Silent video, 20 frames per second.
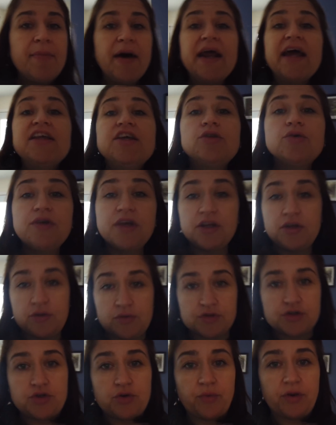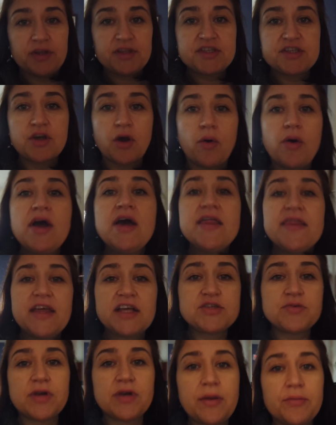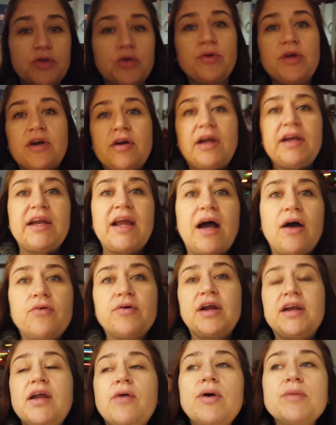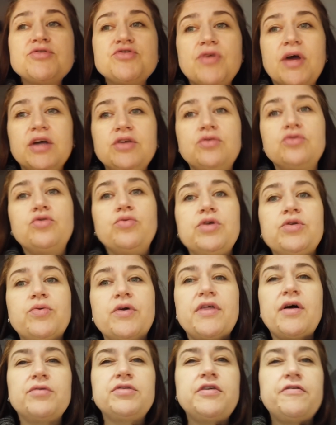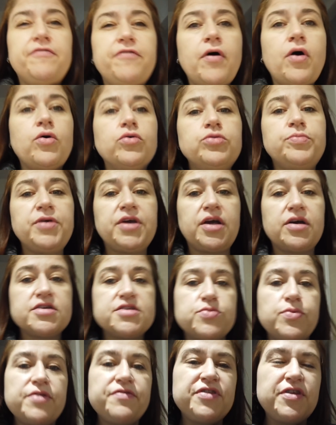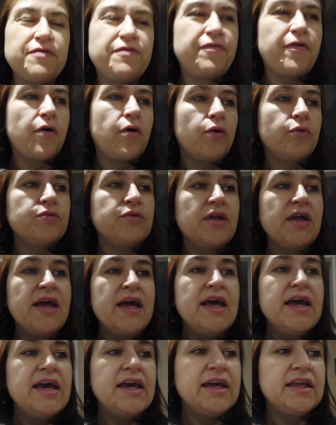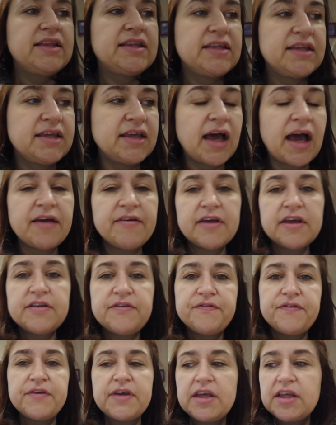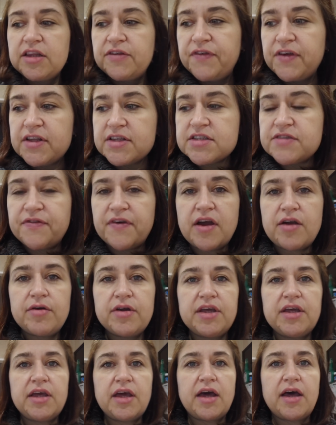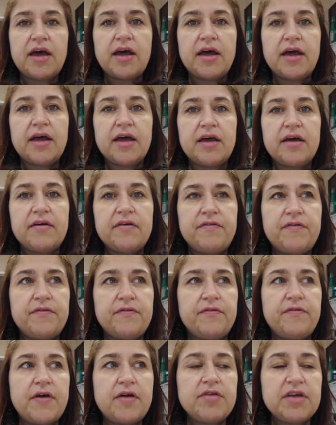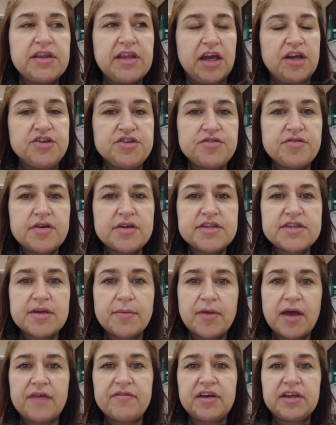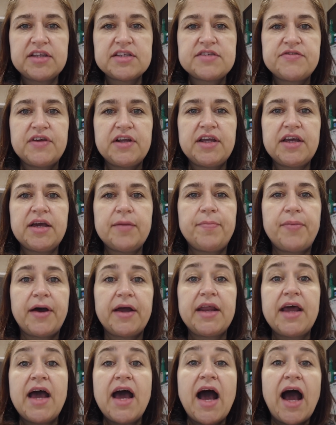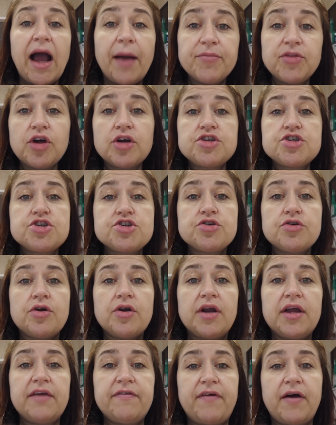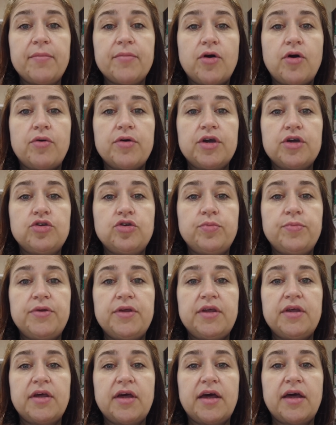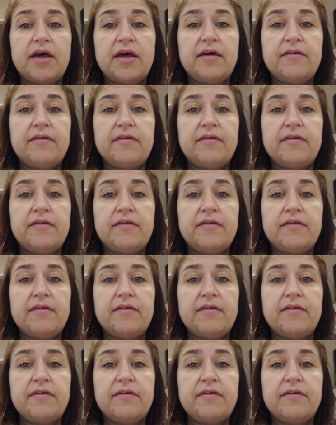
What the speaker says: but I need to get used to it. So that's what I'm doing right now. Right now I'm trying to do it without the phone, because with the phone, it feels very, very dangerous. I'm having this feeling, but I'm not sure if I'm going to be